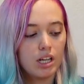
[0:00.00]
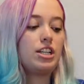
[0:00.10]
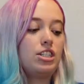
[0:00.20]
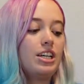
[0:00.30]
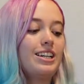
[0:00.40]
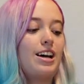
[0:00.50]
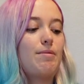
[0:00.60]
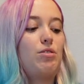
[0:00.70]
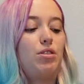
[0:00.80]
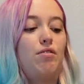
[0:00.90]
I did come
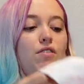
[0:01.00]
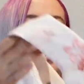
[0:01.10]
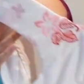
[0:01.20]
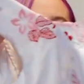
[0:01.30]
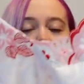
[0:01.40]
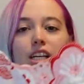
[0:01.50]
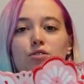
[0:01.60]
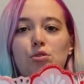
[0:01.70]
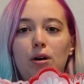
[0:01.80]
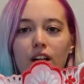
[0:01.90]
out with a very
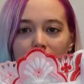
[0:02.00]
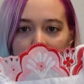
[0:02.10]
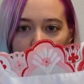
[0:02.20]
successful bodice.